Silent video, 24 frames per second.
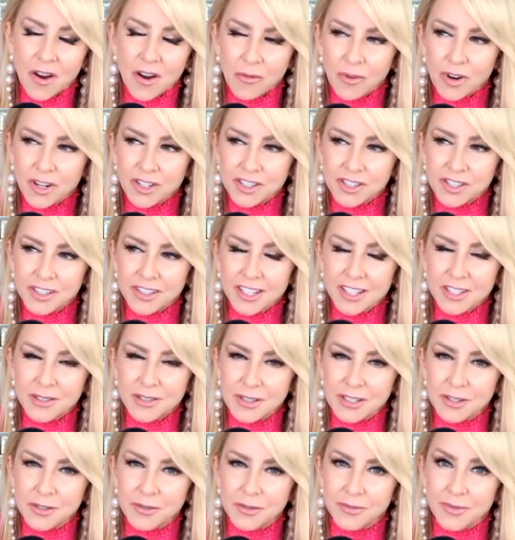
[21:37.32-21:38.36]
Which leads
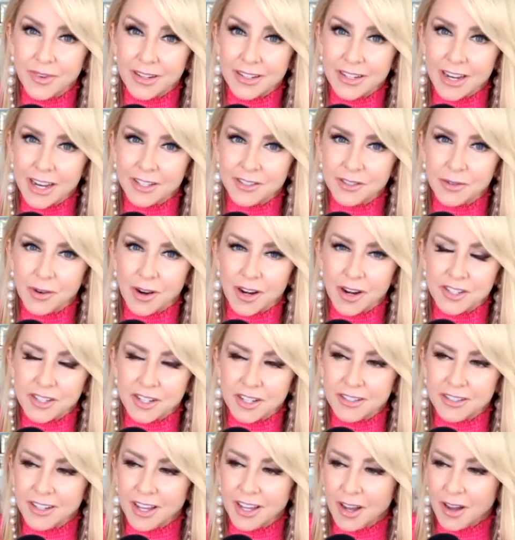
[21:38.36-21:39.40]
me to my next
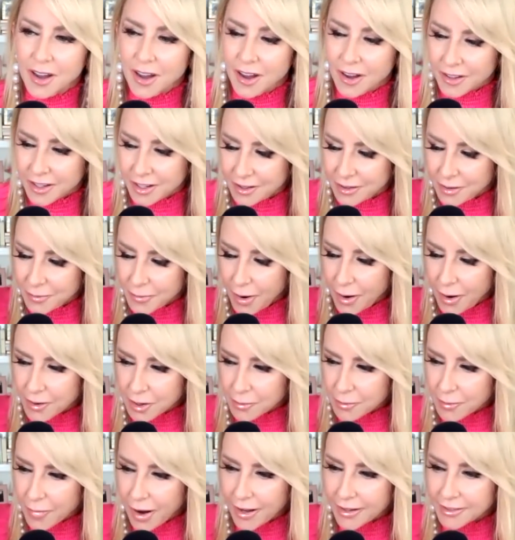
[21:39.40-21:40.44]
question, uh, uh, you know, about
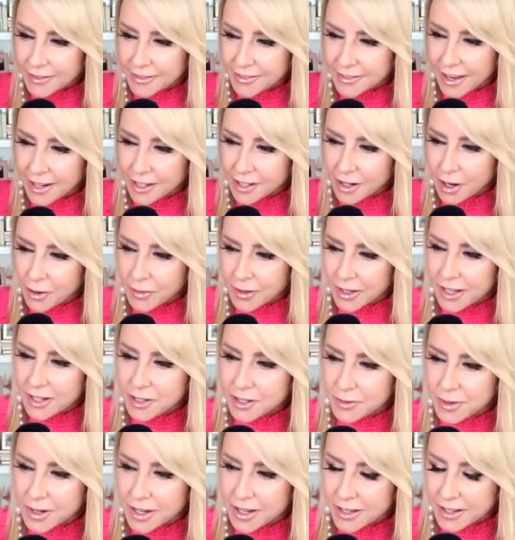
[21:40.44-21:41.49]
your mindset going
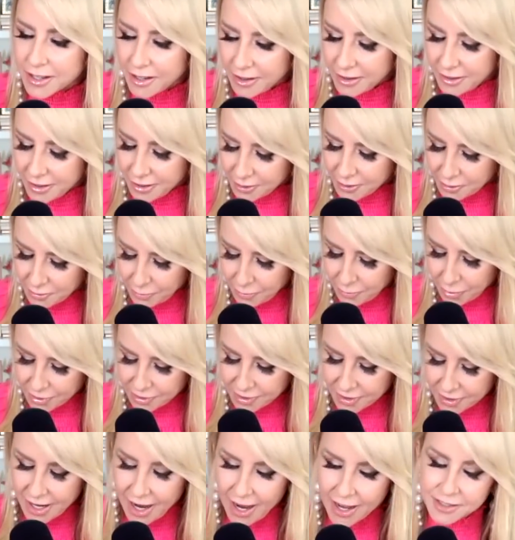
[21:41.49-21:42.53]
into it. This
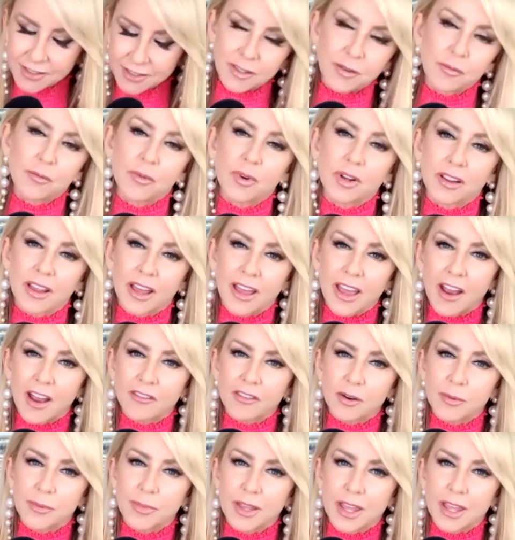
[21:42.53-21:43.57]
person asks, "Will I
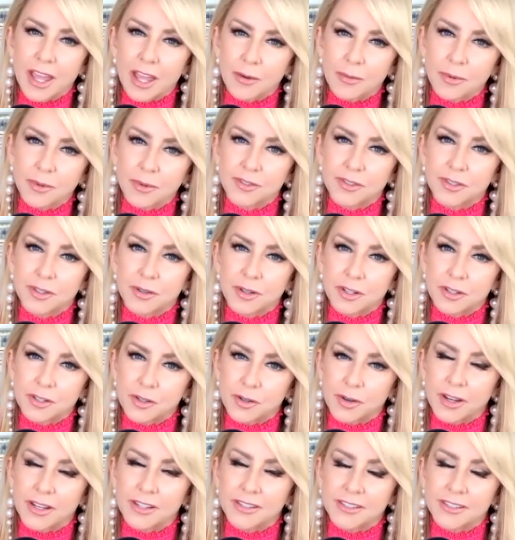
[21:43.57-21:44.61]
ever be able to
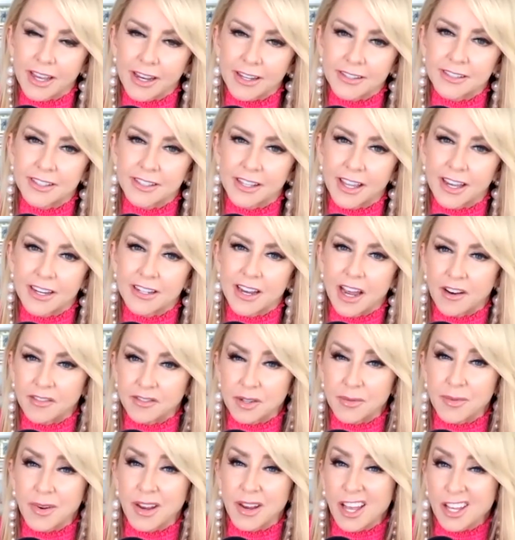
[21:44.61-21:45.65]
enjoy sex again
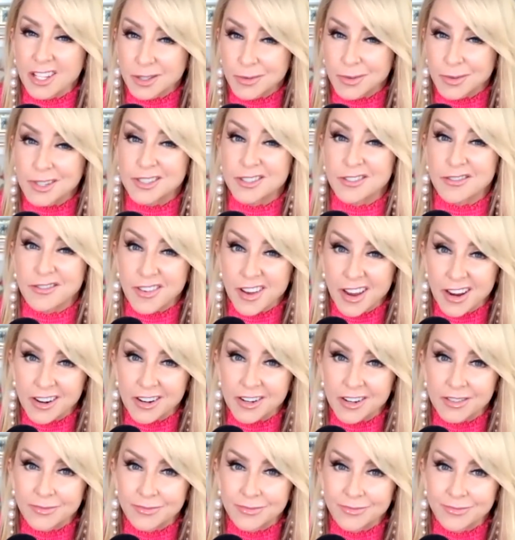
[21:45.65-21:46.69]
after my husband's
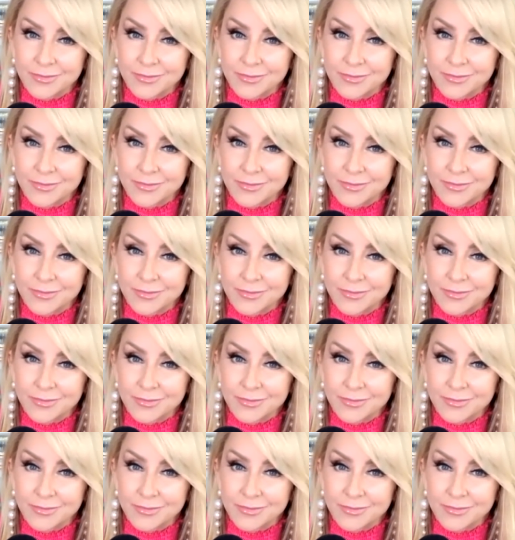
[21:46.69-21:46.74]
affair?"